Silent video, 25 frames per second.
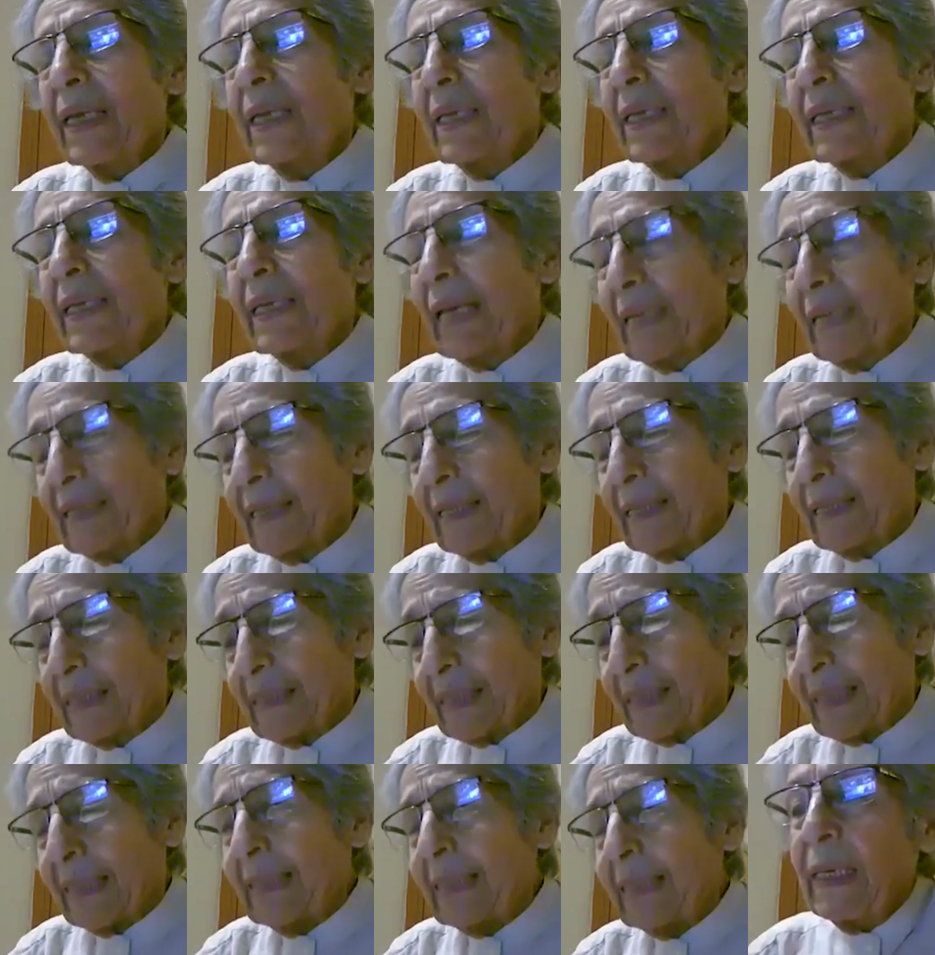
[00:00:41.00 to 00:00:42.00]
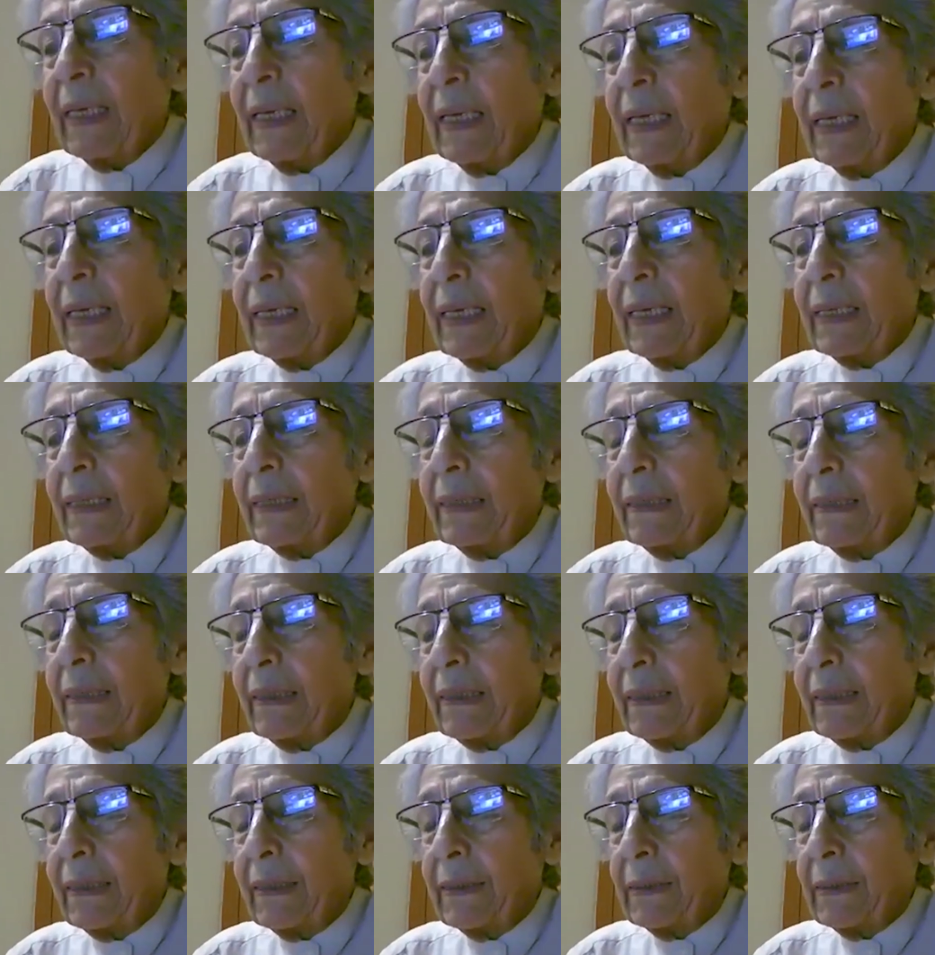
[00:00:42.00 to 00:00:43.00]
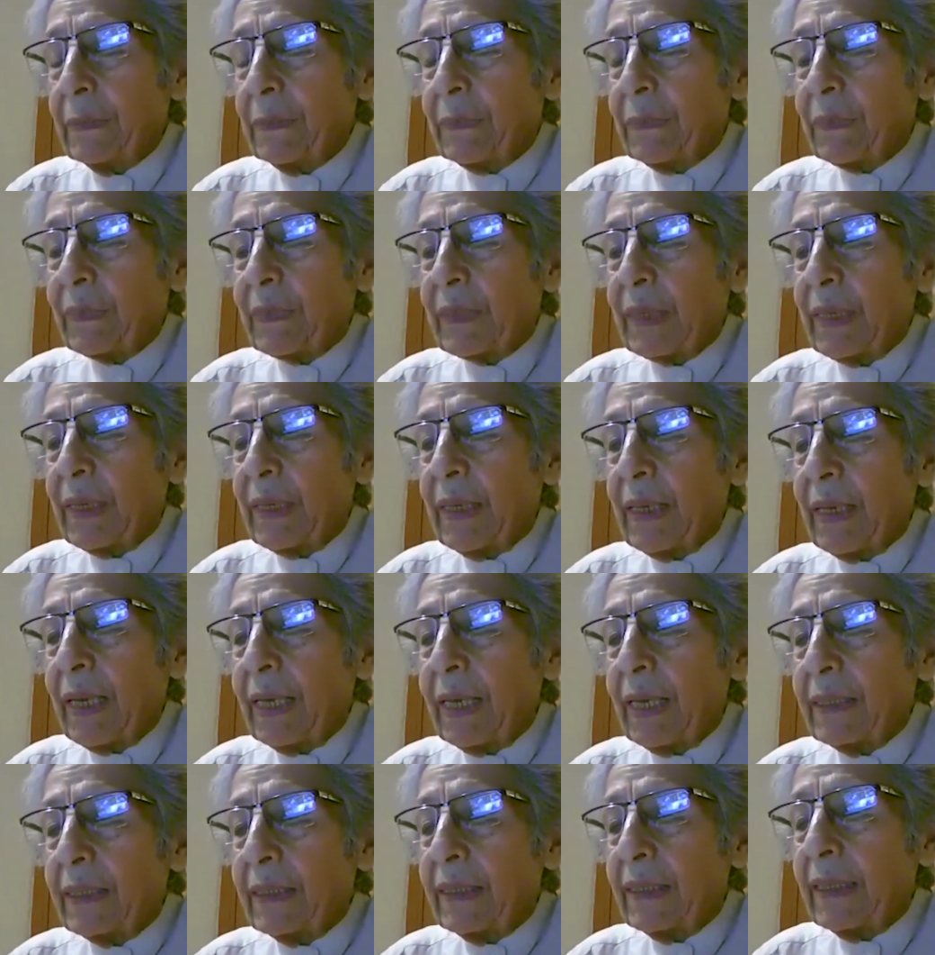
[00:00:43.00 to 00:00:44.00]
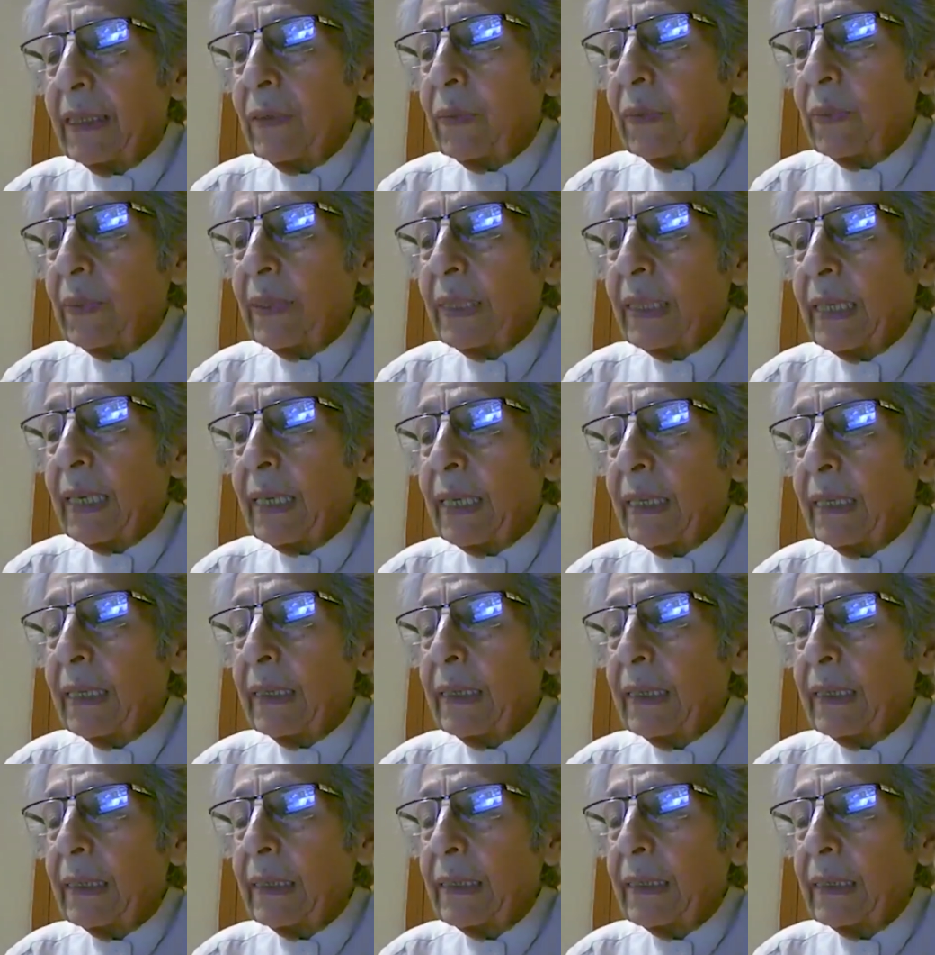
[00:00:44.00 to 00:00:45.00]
in Calcutta. And I think when I